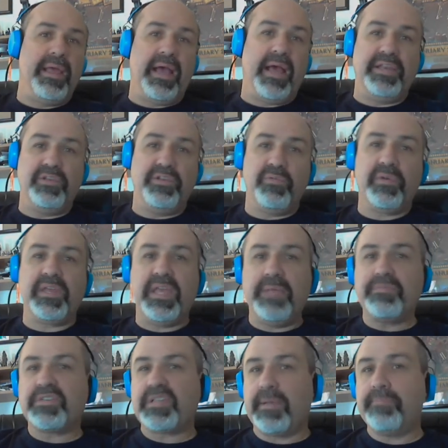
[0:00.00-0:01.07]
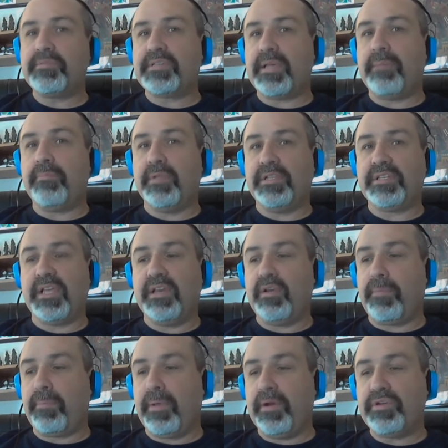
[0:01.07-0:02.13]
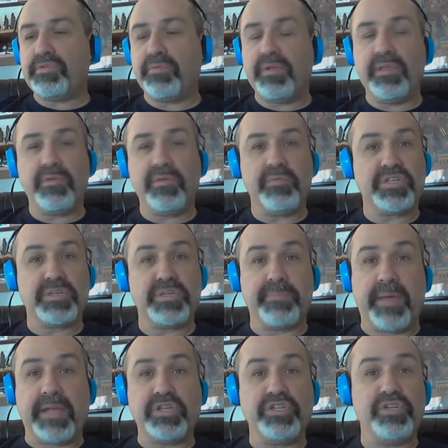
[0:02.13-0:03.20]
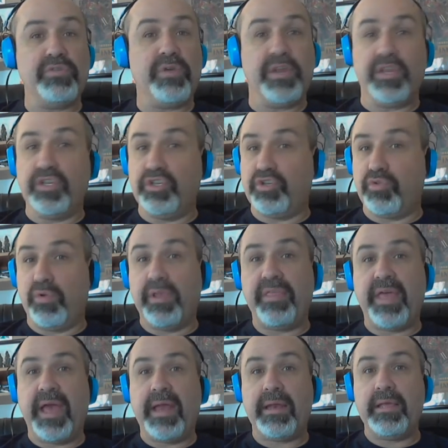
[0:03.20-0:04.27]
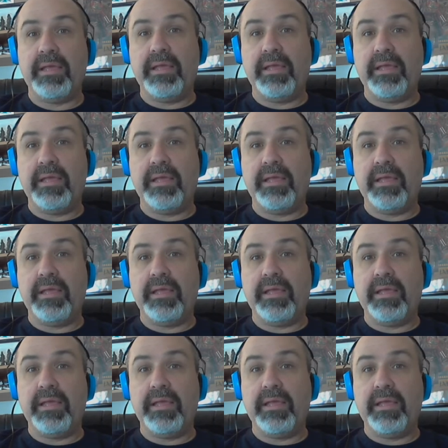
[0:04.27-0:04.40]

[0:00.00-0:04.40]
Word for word: I do want to keep some semblance. And your players will either respect you and enjoy that,